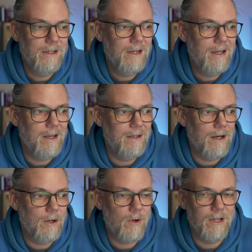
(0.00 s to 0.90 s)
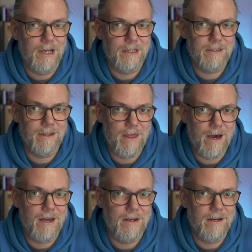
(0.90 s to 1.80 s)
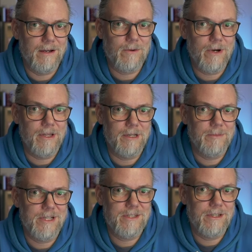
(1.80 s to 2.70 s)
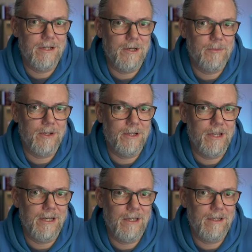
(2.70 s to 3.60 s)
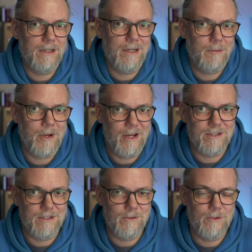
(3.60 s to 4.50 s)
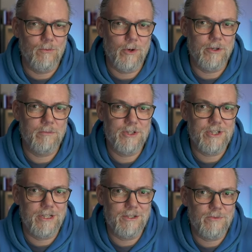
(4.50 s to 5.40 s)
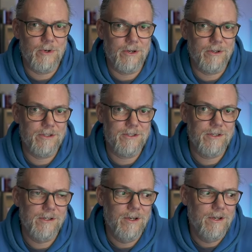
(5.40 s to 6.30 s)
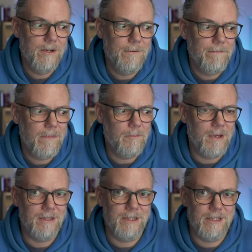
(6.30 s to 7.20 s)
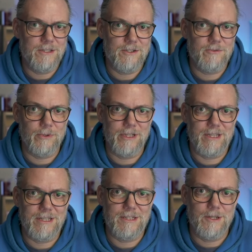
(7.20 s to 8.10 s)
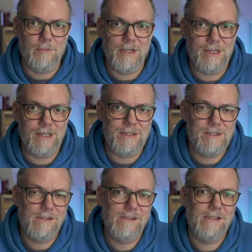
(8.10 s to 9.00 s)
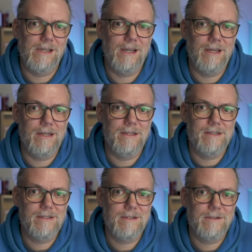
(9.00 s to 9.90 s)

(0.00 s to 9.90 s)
And I quite like that. I quite like mixing it up, and I like getting back to doing the rowing machine as well, because mainly because it's really easy on my knees, and